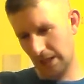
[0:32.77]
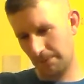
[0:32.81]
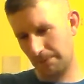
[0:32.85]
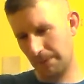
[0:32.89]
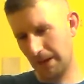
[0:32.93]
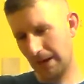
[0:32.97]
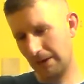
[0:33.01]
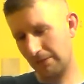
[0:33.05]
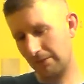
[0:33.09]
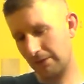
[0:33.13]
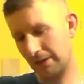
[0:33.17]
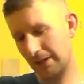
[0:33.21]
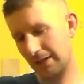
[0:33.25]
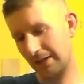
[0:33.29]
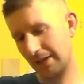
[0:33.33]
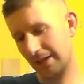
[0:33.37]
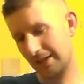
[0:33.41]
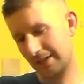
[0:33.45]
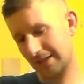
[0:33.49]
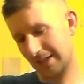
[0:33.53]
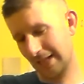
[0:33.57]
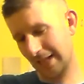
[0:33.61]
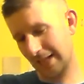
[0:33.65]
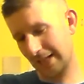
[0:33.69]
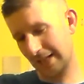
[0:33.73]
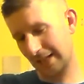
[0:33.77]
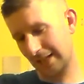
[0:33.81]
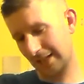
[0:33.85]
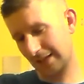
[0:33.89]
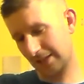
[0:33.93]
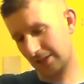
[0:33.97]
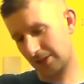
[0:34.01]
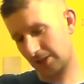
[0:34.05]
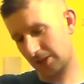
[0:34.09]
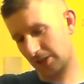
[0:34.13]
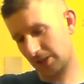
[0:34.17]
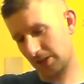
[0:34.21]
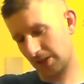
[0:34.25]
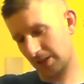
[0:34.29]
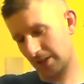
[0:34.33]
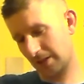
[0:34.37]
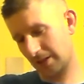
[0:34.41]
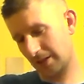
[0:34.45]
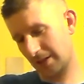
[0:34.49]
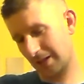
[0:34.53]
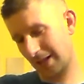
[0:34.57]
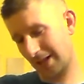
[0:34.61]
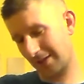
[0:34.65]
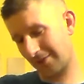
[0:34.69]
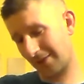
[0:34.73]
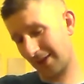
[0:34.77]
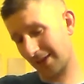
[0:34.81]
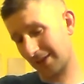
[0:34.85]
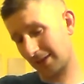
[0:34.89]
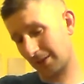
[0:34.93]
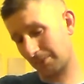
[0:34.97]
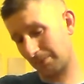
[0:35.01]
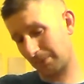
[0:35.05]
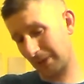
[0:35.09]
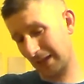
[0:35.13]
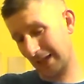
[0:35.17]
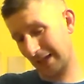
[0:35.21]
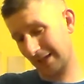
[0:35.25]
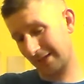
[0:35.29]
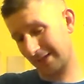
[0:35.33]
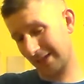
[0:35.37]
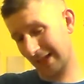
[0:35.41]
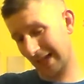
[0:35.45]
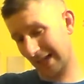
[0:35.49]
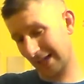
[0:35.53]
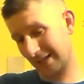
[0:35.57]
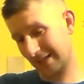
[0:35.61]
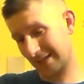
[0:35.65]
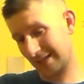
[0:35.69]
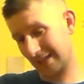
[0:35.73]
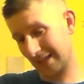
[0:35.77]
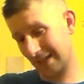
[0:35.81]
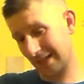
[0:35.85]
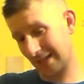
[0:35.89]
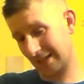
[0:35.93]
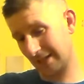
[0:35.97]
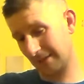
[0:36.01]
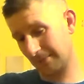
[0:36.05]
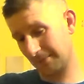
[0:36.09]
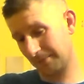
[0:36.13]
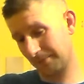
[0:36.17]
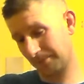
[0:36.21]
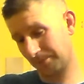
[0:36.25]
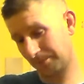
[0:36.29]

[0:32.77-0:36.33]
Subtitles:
Apparently they said they've had the beer tested